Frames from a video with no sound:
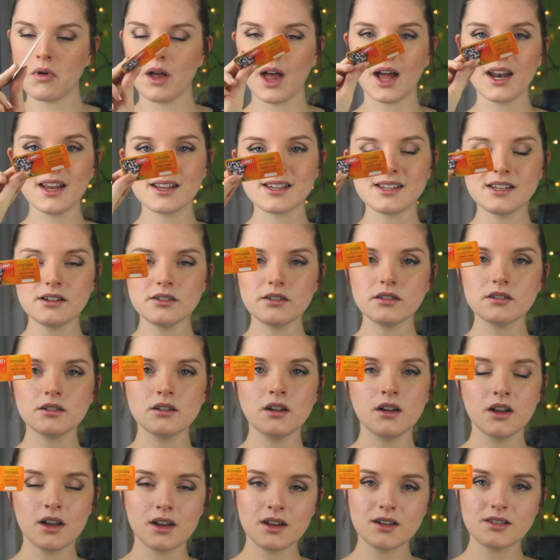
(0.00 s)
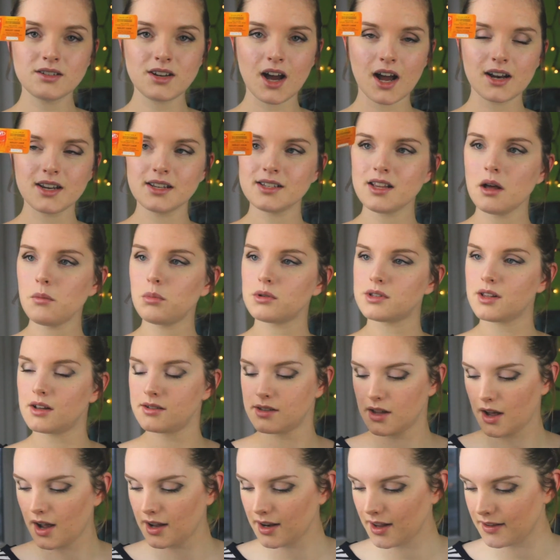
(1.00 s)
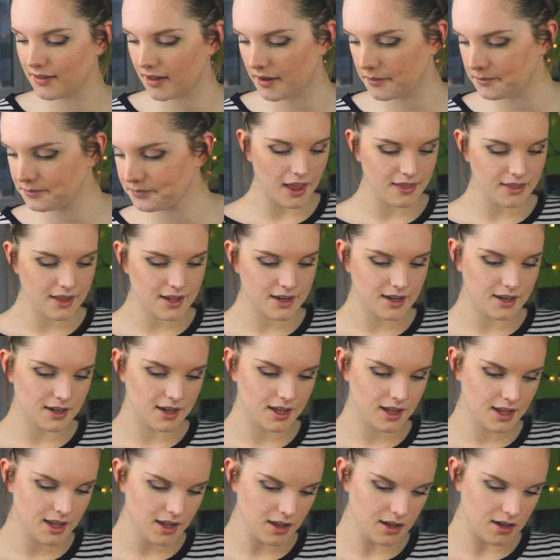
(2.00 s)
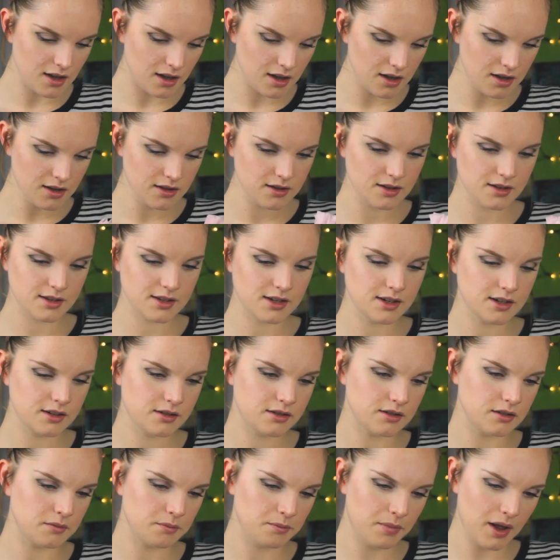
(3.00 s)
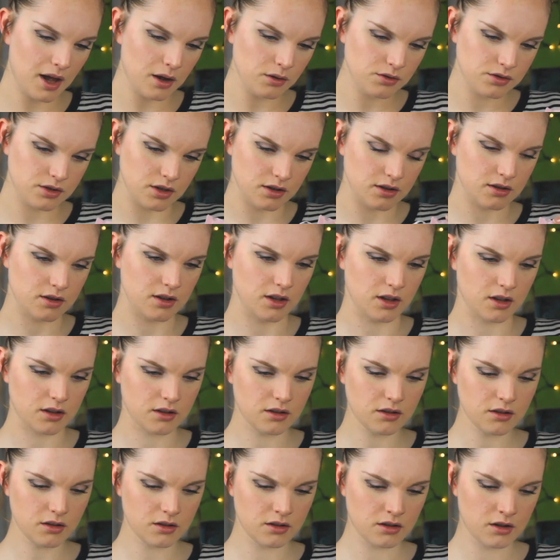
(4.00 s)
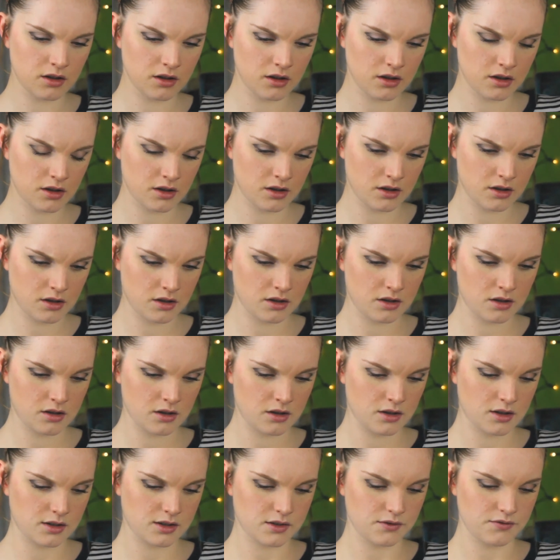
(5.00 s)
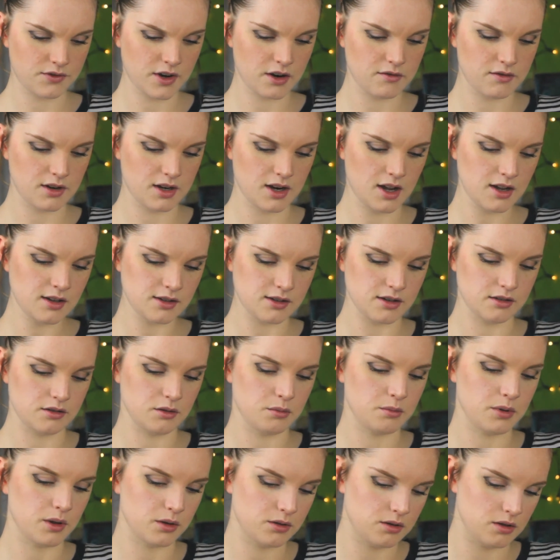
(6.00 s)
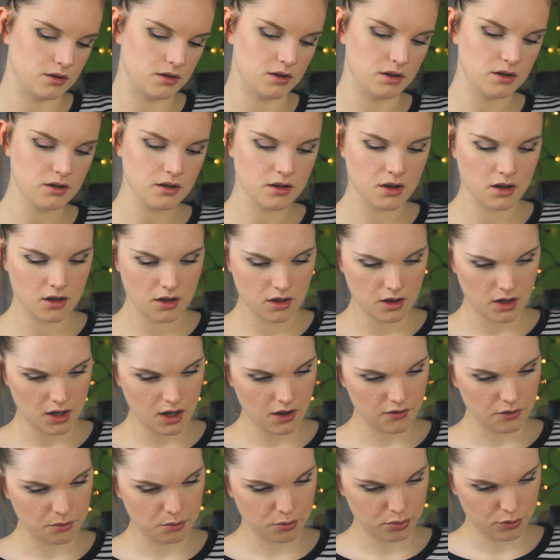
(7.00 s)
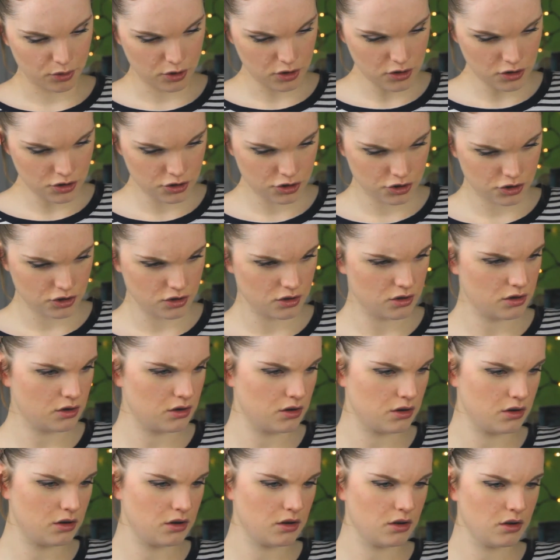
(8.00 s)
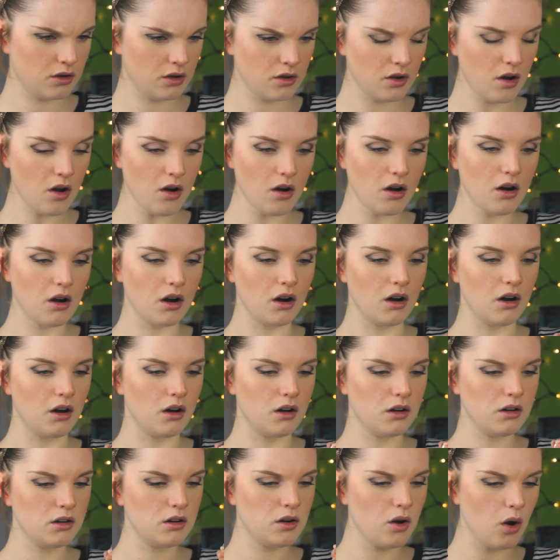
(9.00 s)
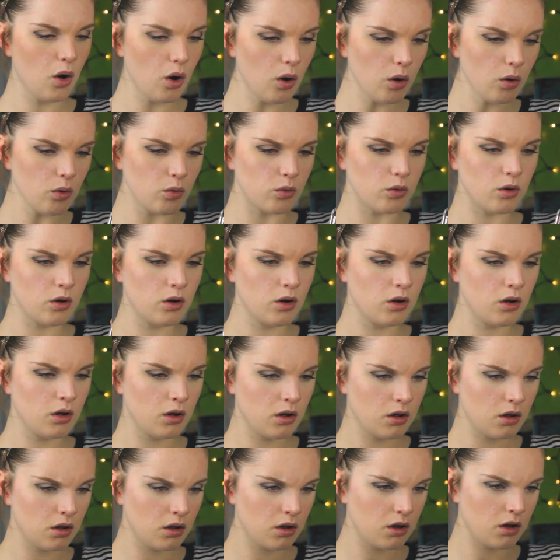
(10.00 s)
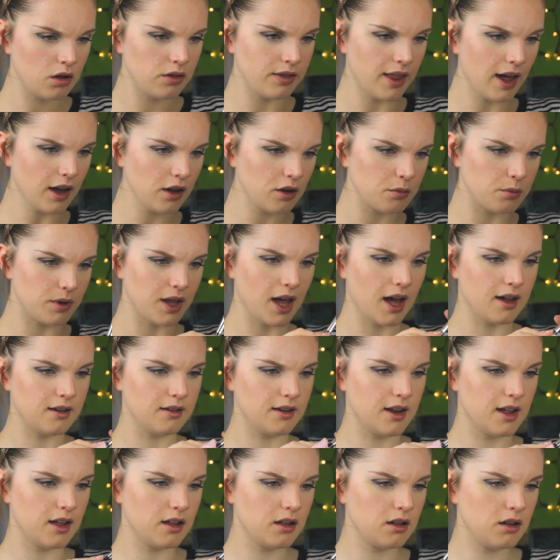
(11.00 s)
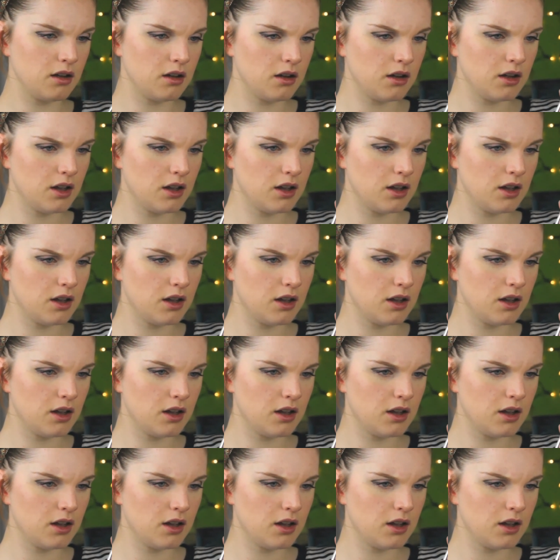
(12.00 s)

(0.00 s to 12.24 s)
And it's little tiny sample size, I like that. And then in here, this little pouchy thing, it's a very nice little pouchy thing. I have a brush. Aww, oh, that could be handy.